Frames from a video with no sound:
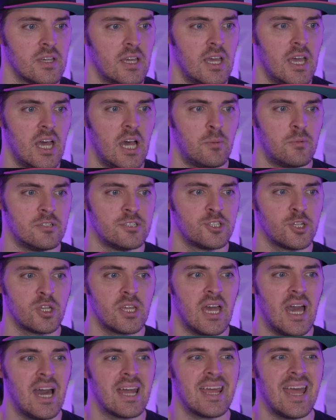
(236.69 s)
I'm going to show you
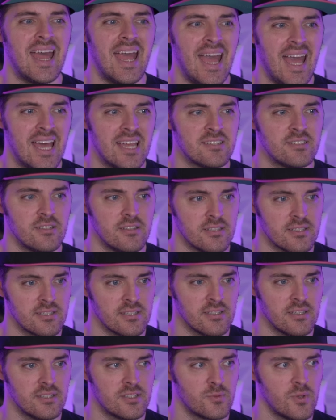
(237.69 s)
how to add to this
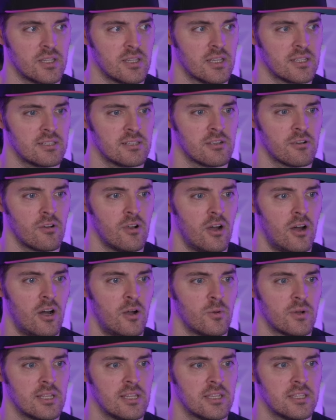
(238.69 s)
list. We click clear all, we
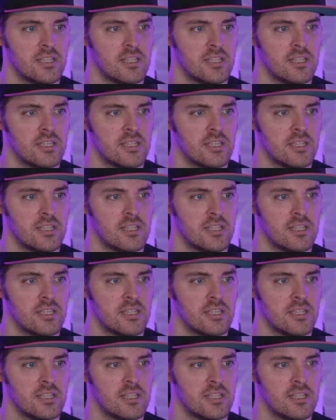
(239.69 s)
click the